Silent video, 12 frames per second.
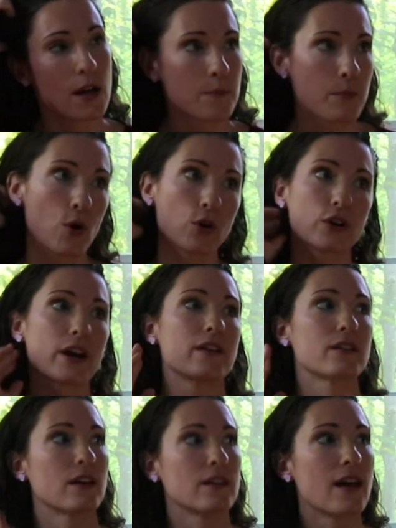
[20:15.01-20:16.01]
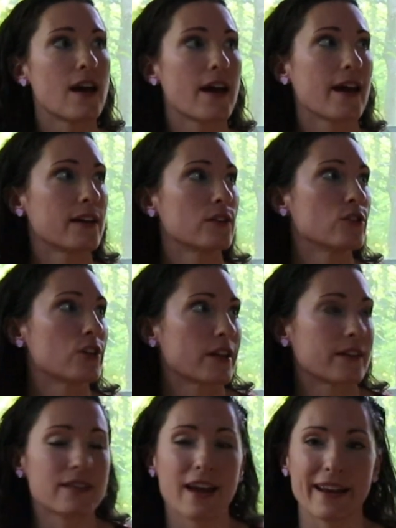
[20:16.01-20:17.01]
poke around online, look
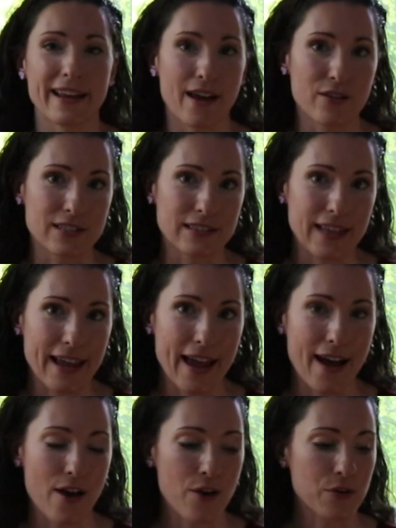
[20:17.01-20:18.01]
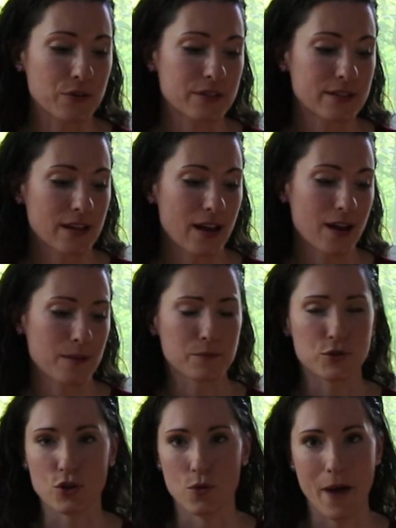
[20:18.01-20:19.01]
at tiny house layouts,
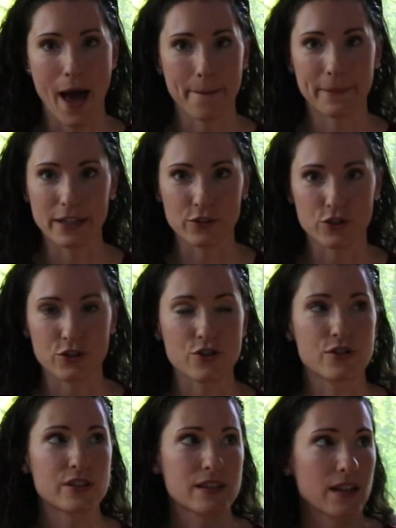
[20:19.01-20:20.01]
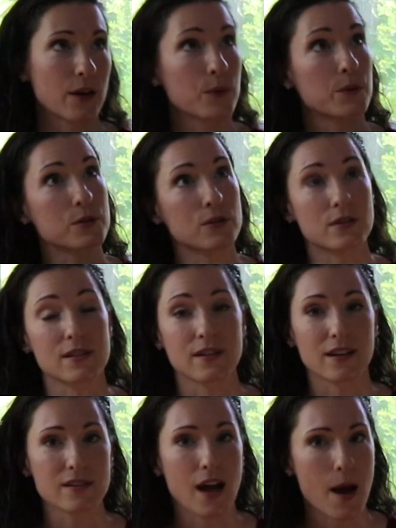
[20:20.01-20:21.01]
show Pat pictures, and we would
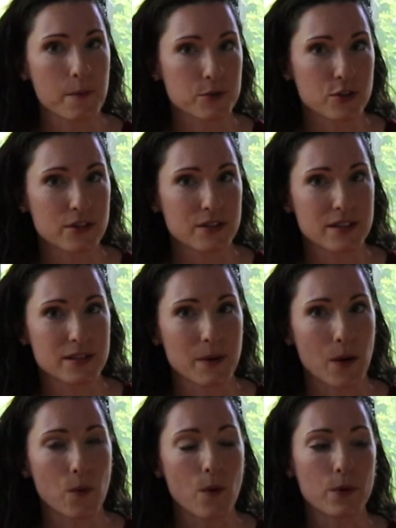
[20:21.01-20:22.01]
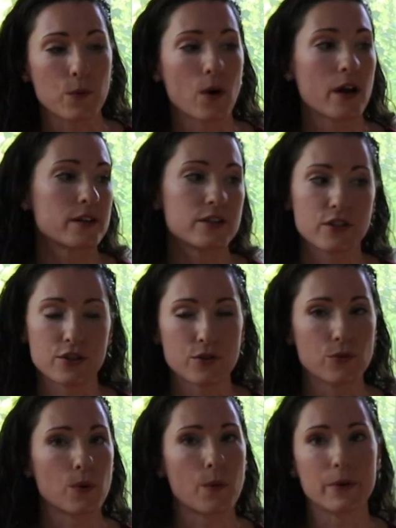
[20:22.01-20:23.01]
discuss options about what we wanted to
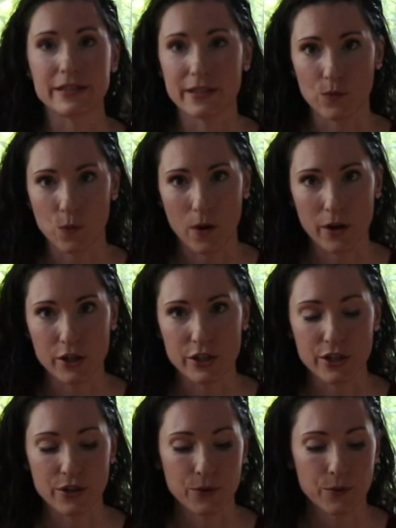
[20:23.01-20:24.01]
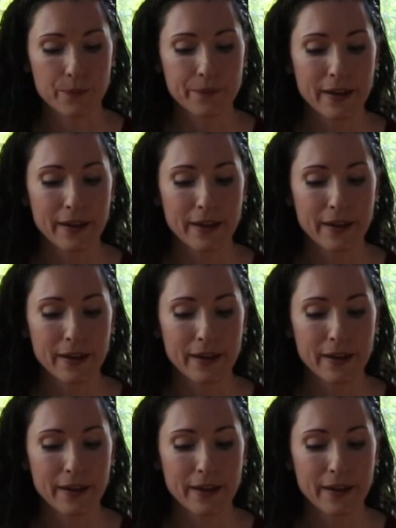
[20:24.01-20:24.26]
do, what we didn't want to do.